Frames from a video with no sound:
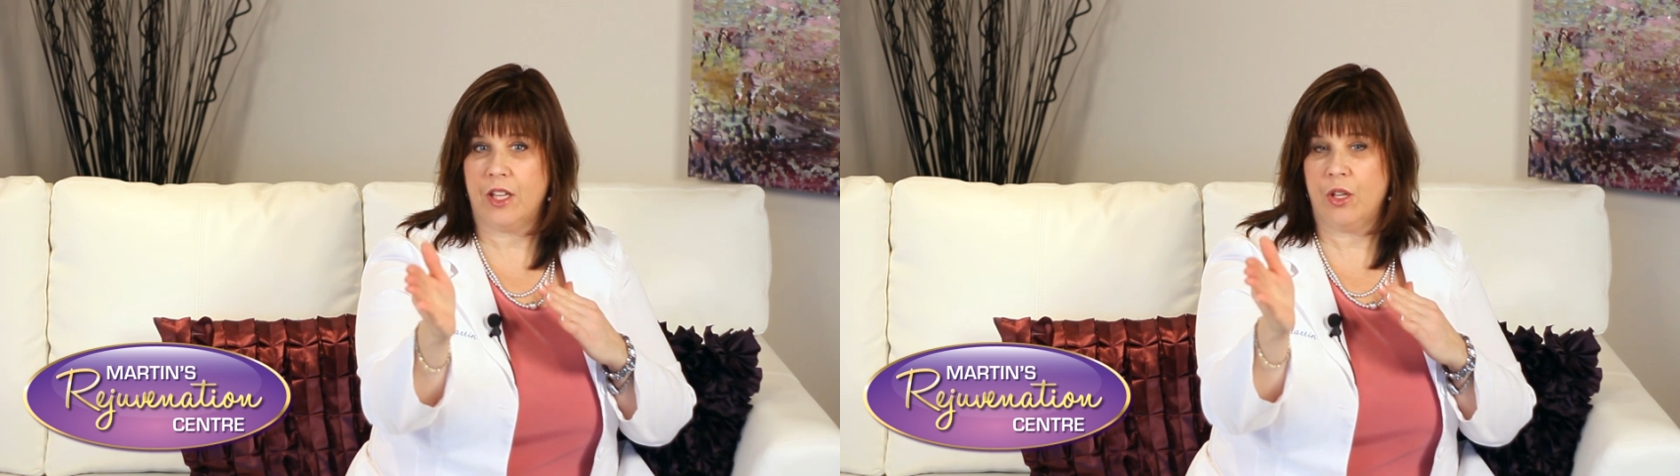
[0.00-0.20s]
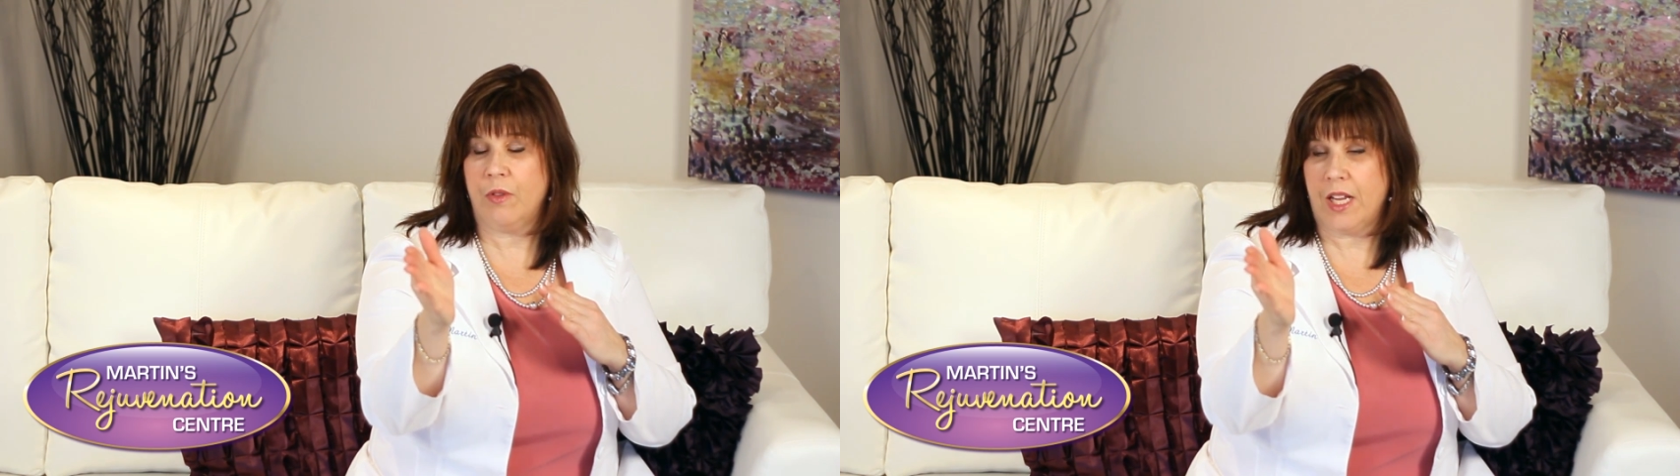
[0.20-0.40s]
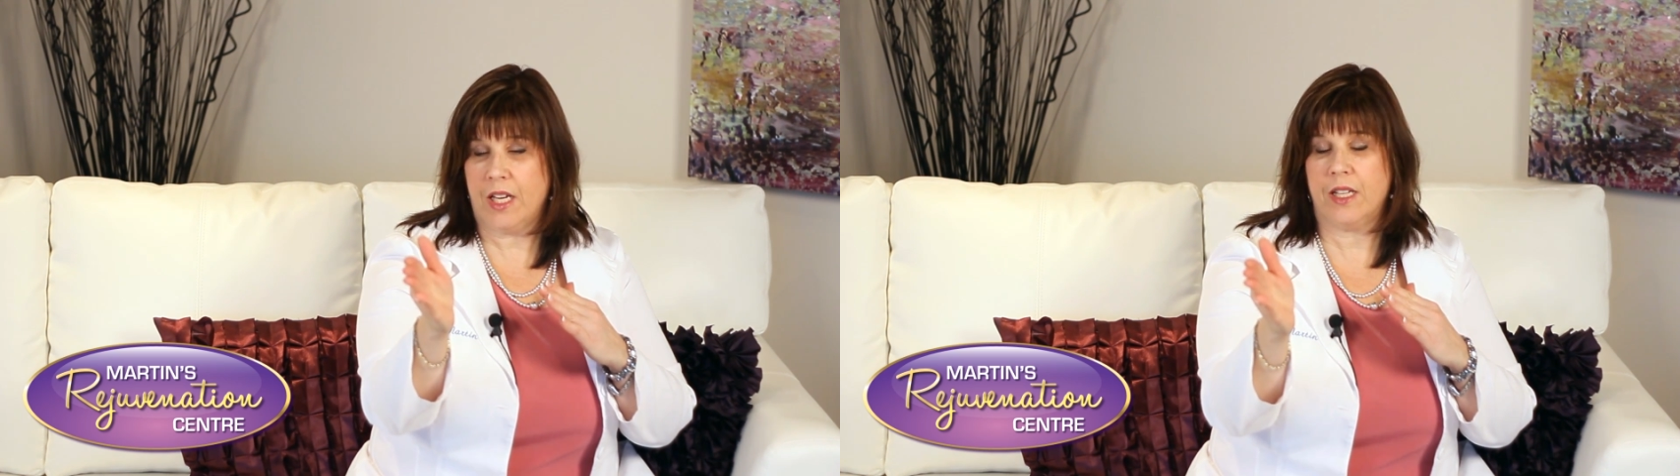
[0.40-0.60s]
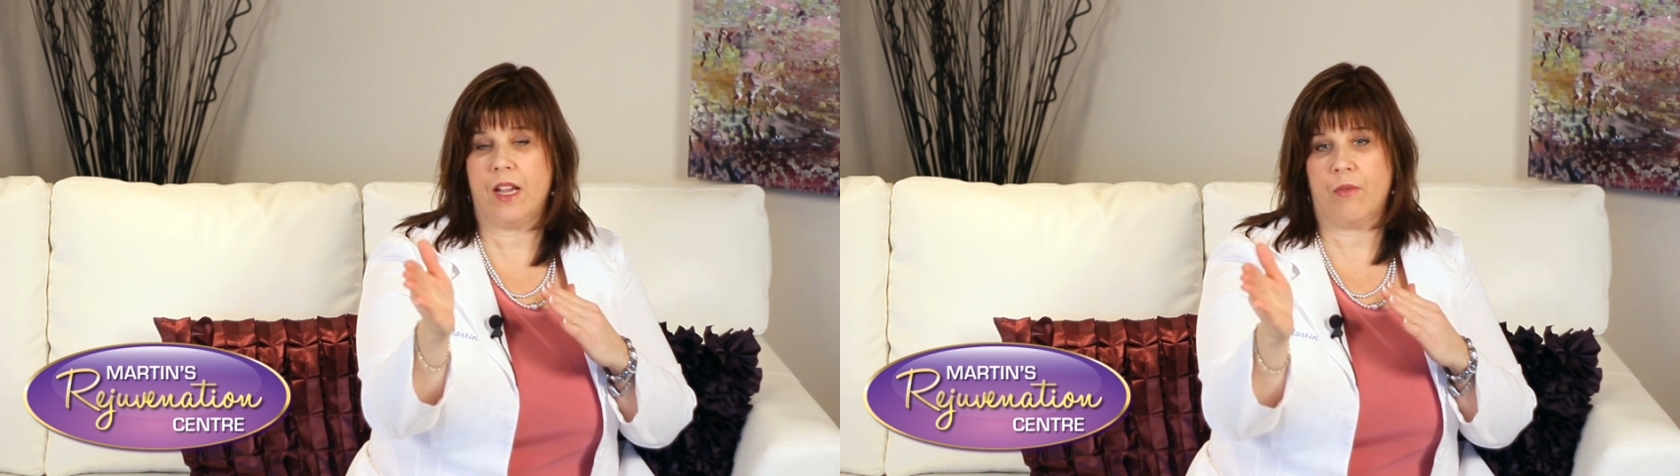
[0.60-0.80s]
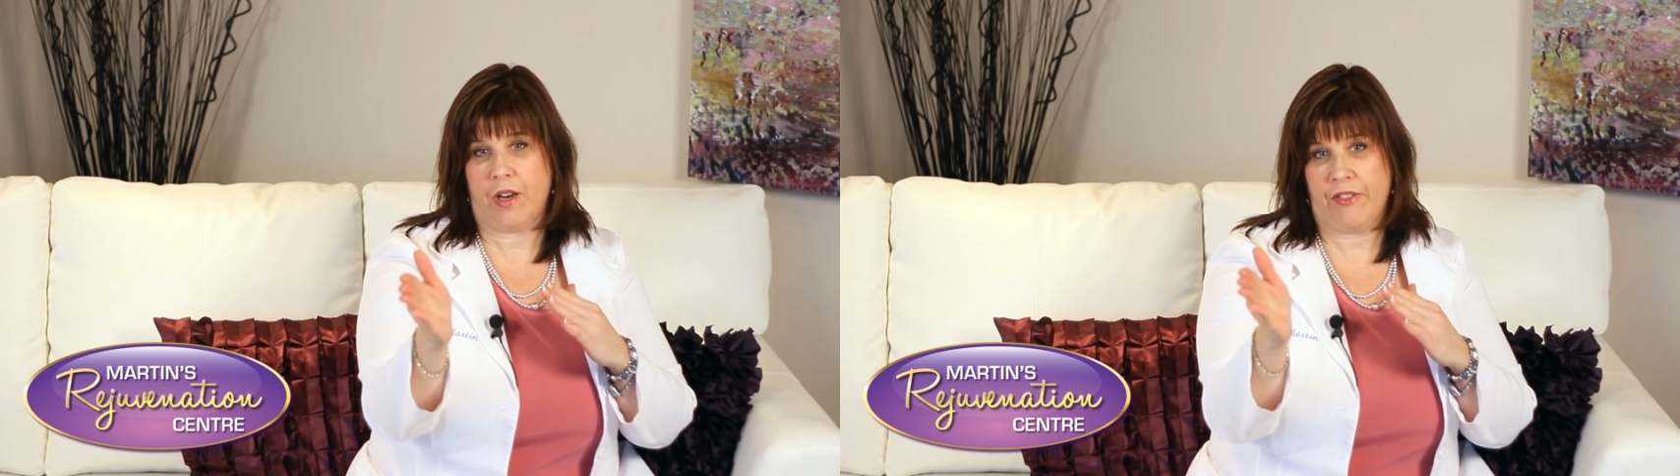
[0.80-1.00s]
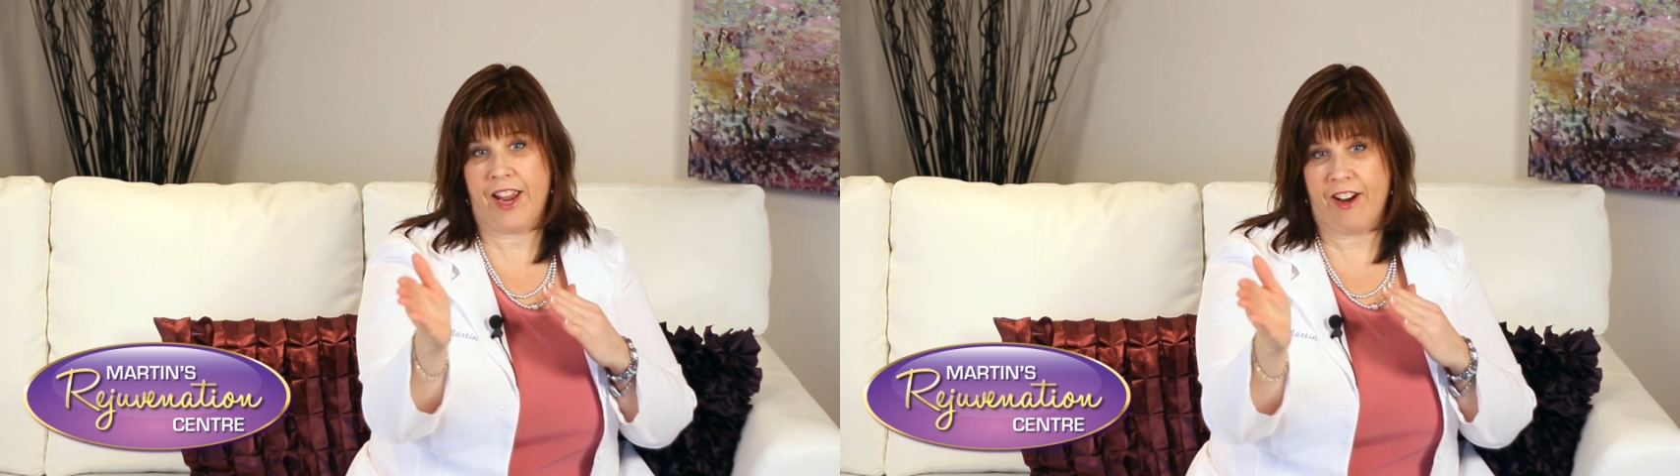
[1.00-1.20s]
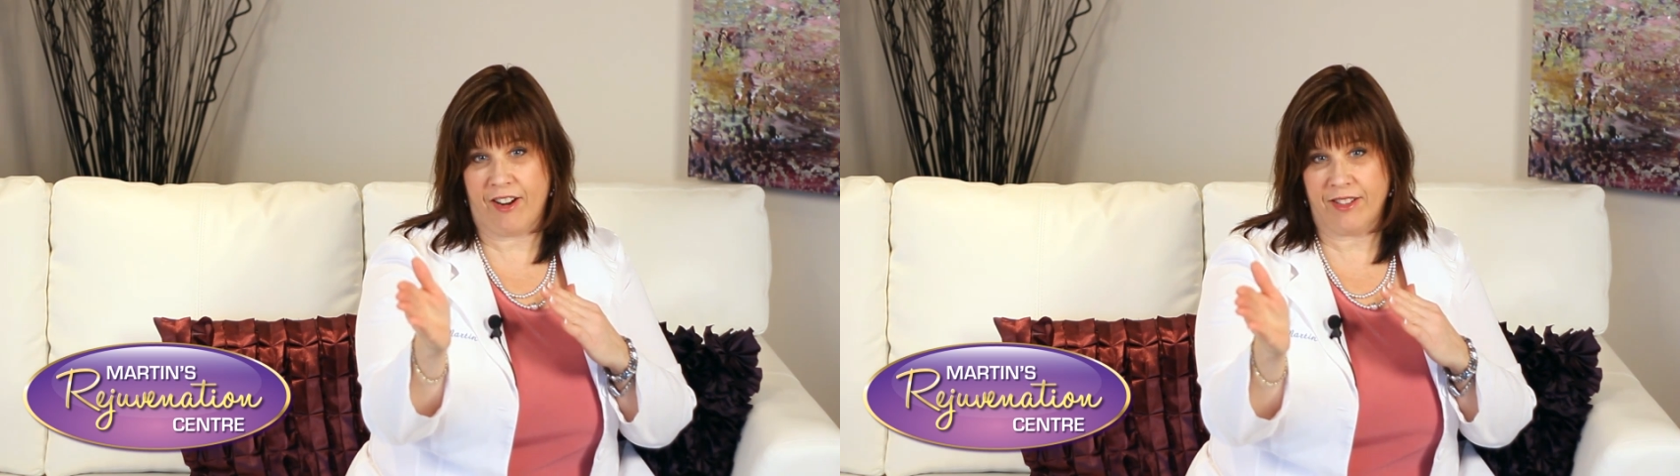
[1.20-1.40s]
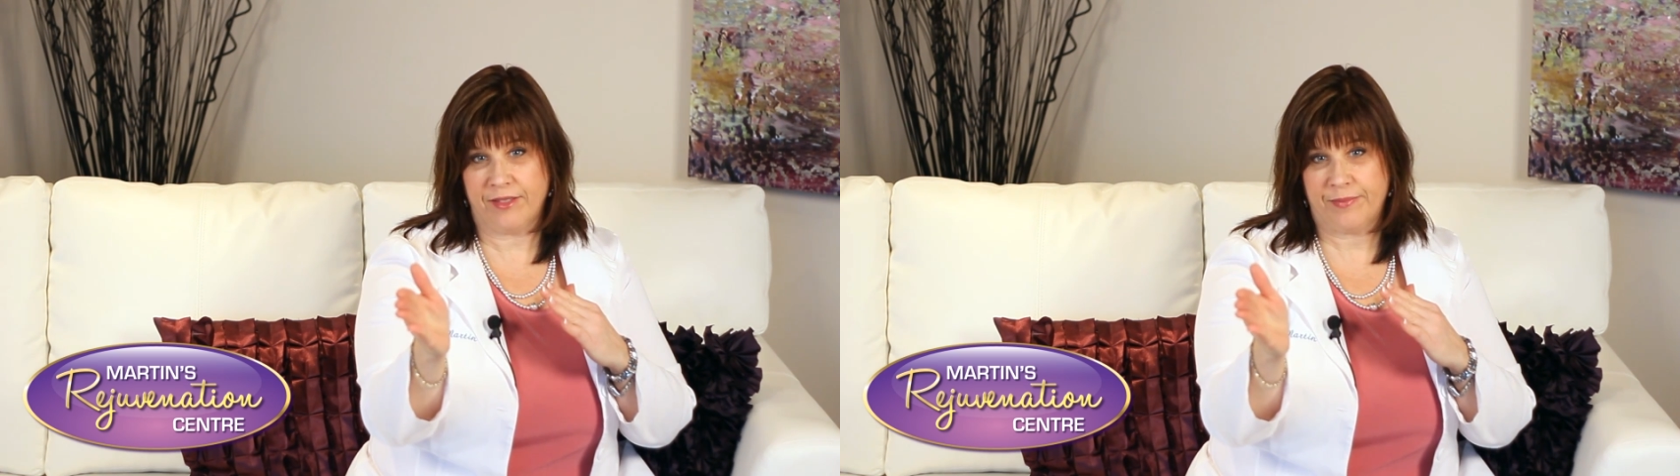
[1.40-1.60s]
that you need to get rid of hair.